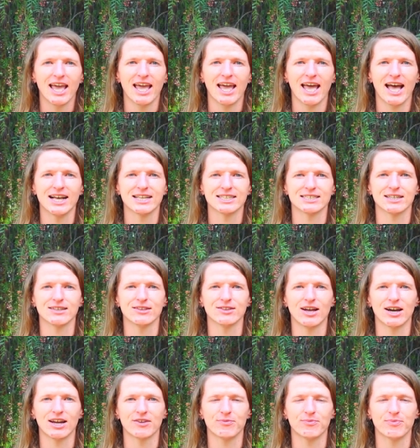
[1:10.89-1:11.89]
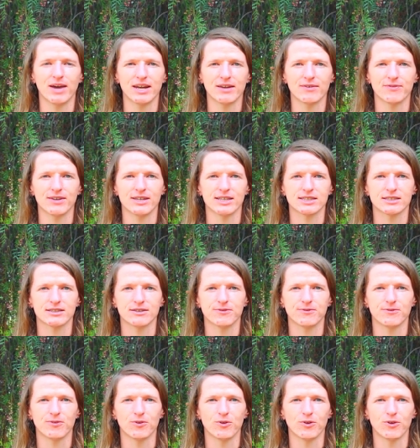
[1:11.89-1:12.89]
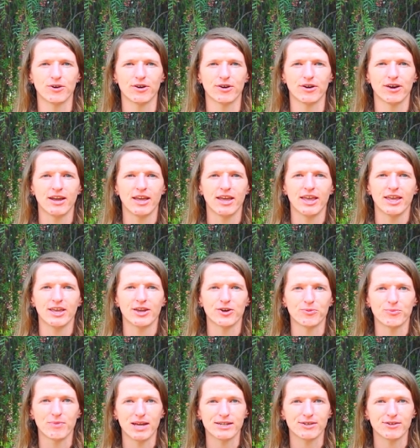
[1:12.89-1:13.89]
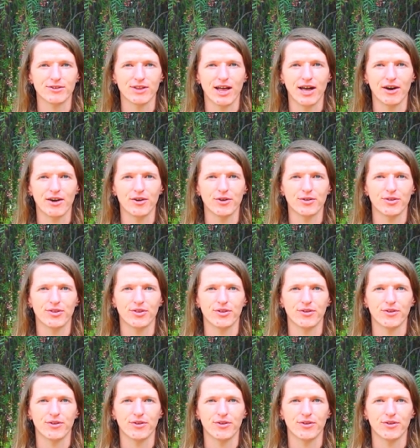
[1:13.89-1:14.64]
It has a lot of benefits for your mental health,